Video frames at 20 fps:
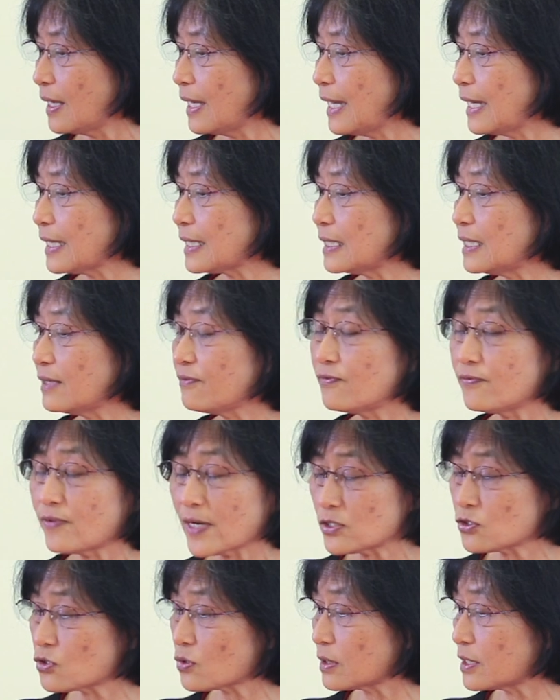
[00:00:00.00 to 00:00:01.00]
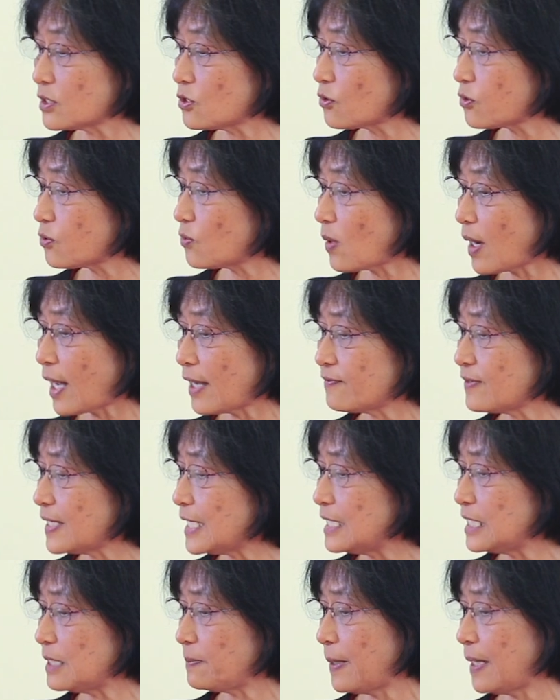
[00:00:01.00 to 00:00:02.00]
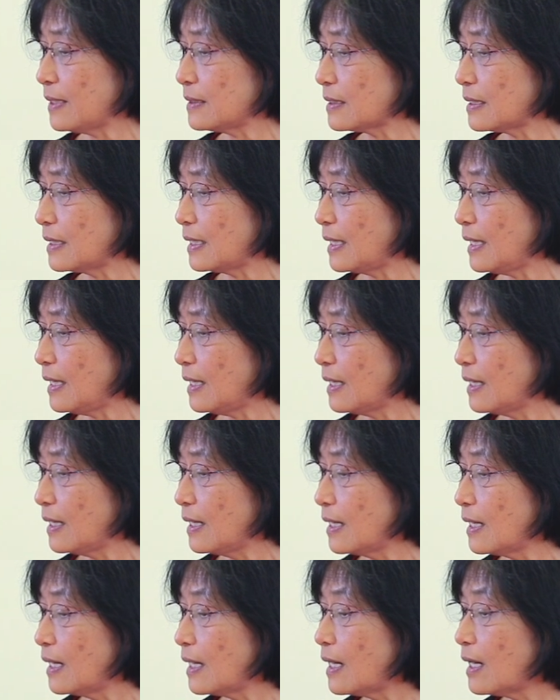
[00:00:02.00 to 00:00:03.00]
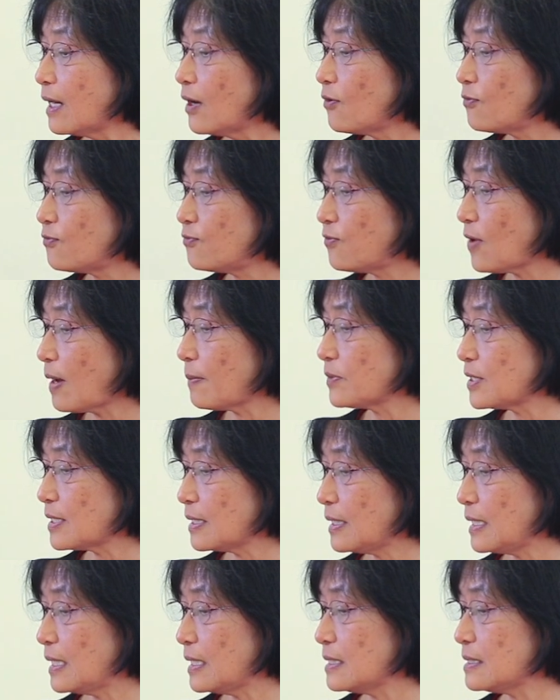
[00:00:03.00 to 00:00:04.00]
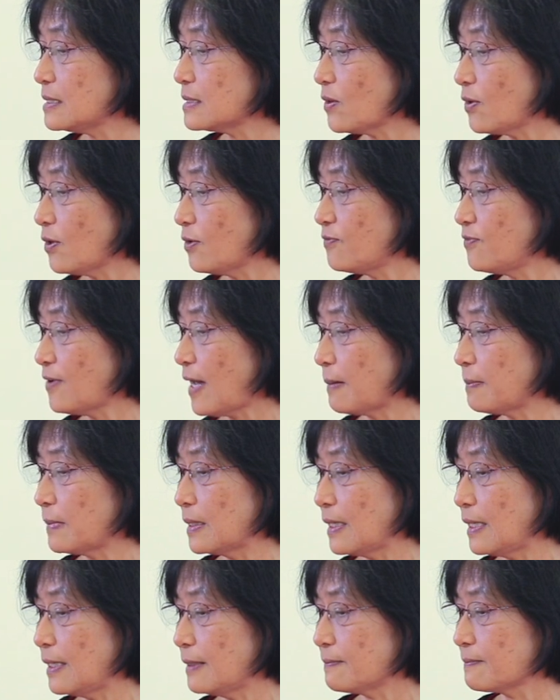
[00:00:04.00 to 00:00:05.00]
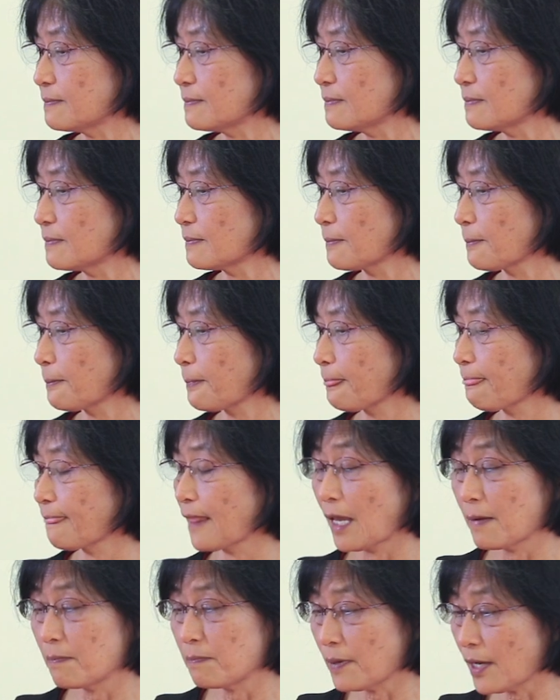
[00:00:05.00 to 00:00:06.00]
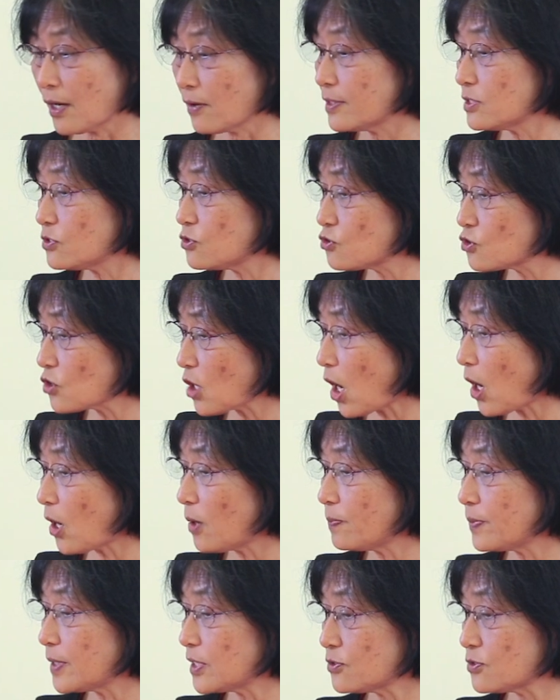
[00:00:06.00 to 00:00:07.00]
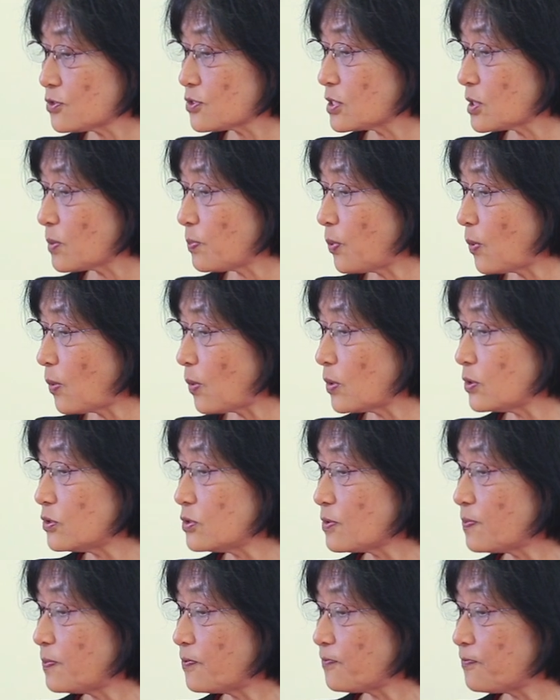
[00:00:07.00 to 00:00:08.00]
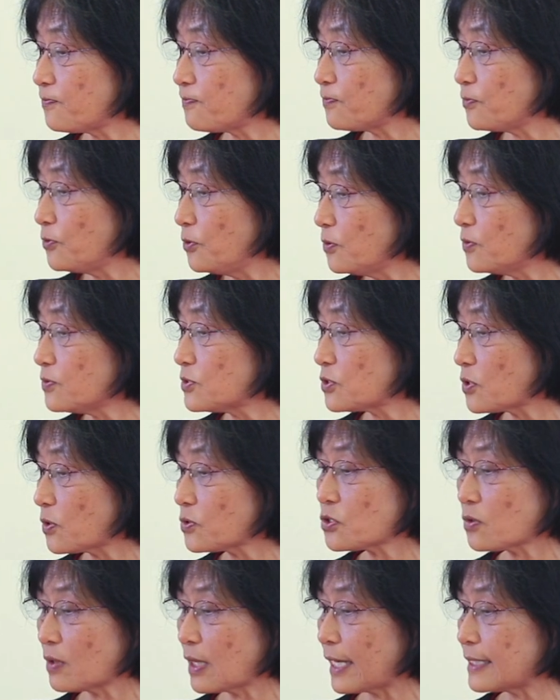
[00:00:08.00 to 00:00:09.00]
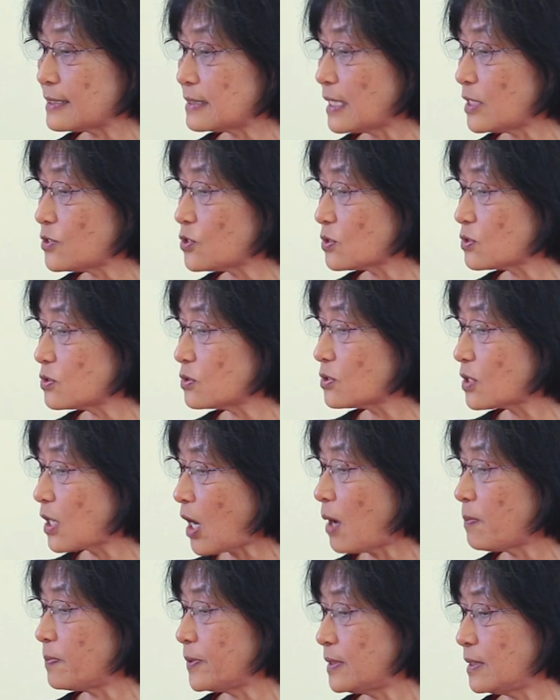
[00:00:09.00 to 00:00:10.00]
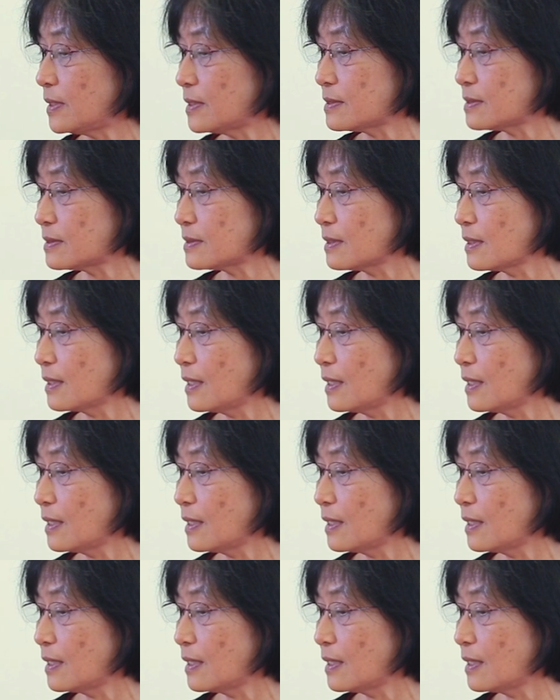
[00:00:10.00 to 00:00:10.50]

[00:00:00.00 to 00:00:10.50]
and can eventually thrive independently from his or her family. Parents' job is to support the youth's socialization to competence.